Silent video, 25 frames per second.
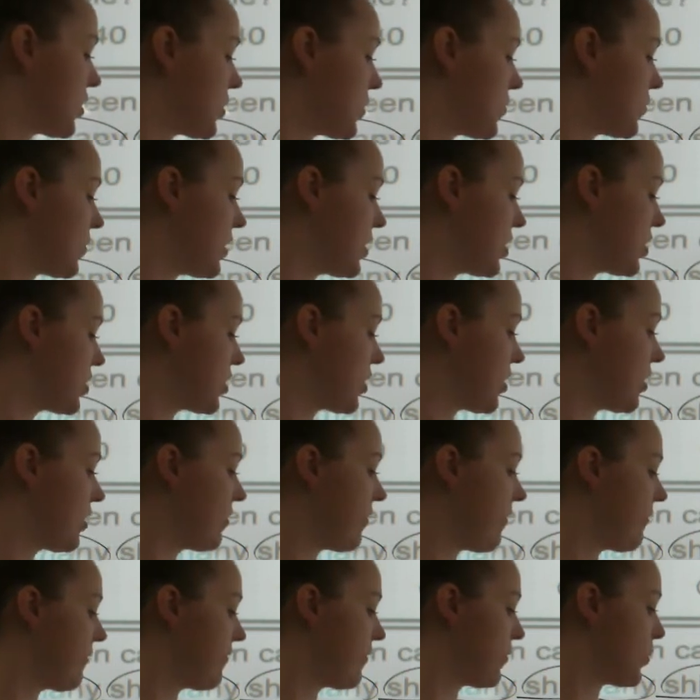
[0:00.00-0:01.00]
3 shirt,
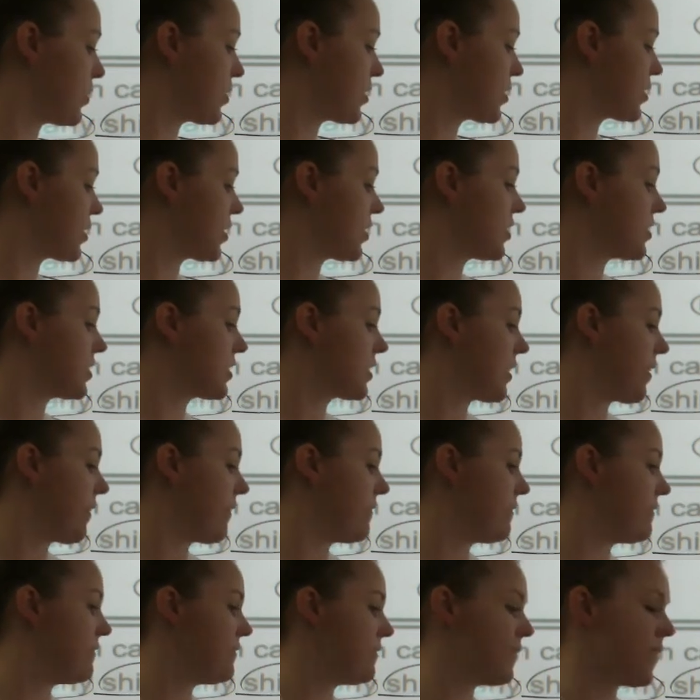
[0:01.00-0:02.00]
4 shirts,
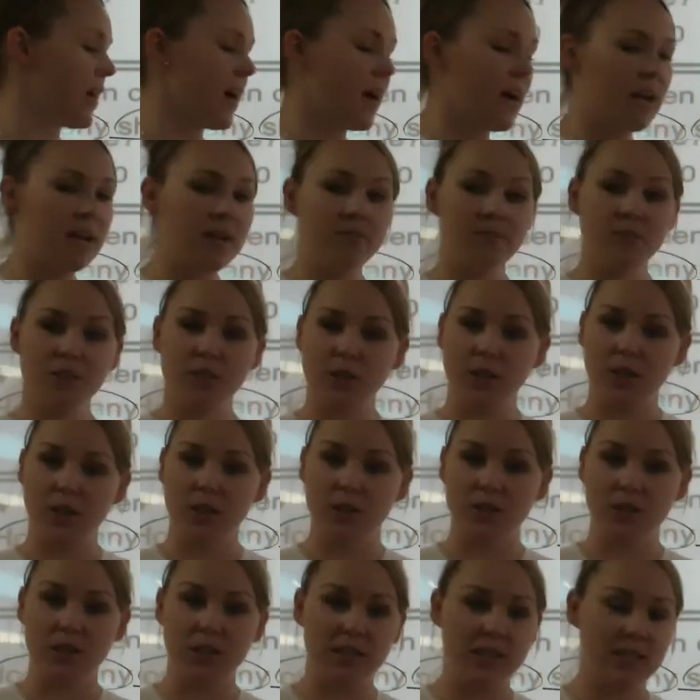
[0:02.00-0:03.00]
5
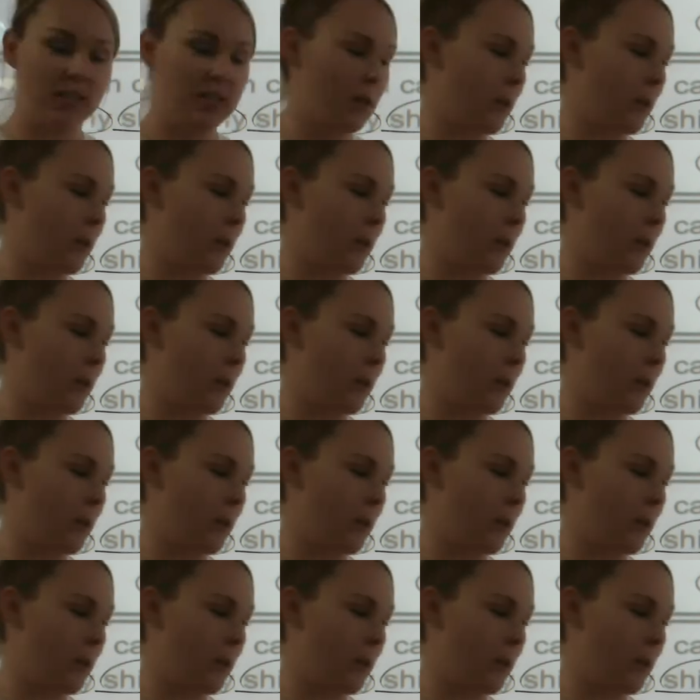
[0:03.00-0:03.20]
shirts.